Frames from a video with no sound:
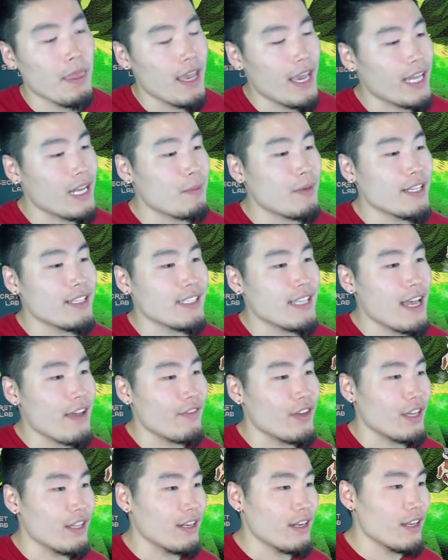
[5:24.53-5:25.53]
And number
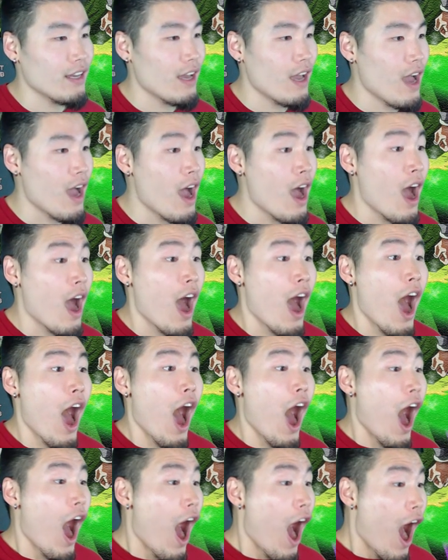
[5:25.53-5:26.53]
seven.
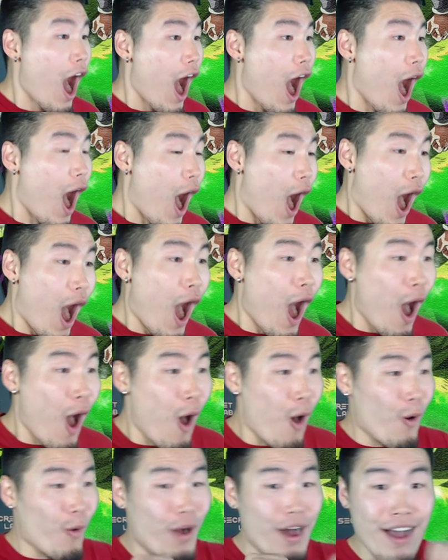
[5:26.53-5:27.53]

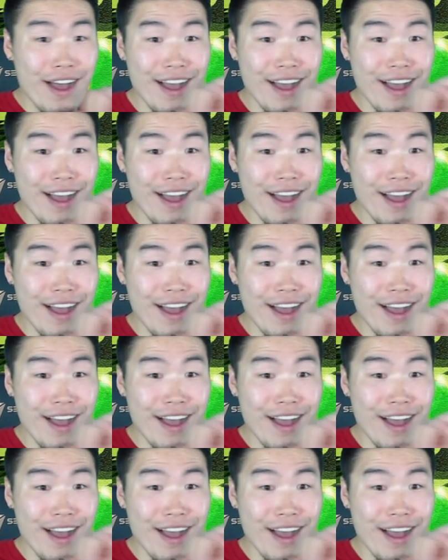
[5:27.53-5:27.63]
Oh!